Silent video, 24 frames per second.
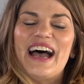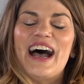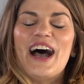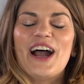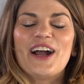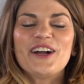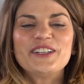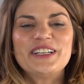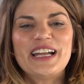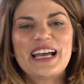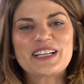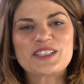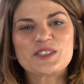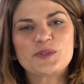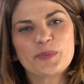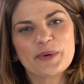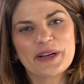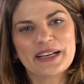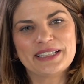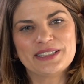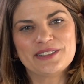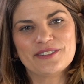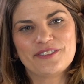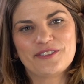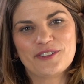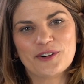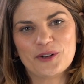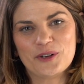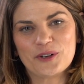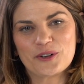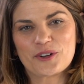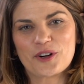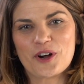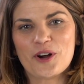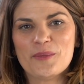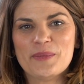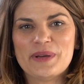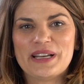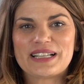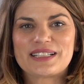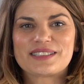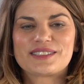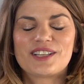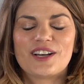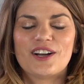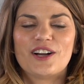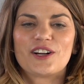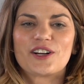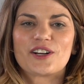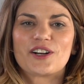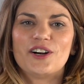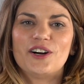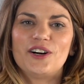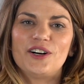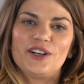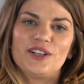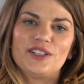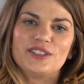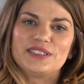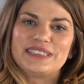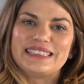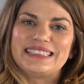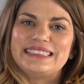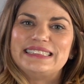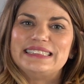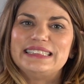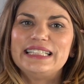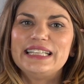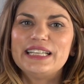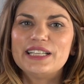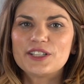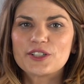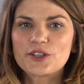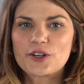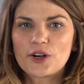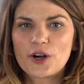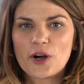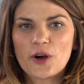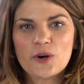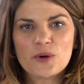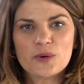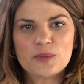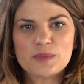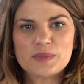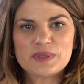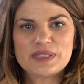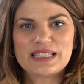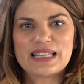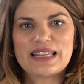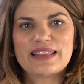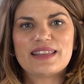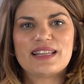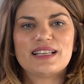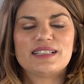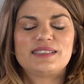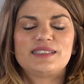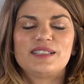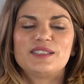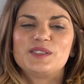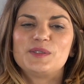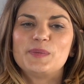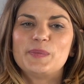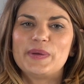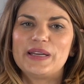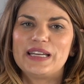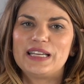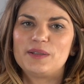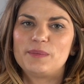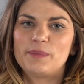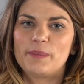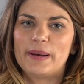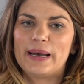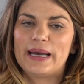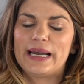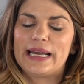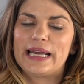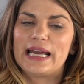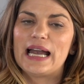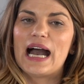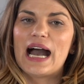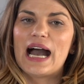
Our next brand of photochromics are called neochromes. This is made by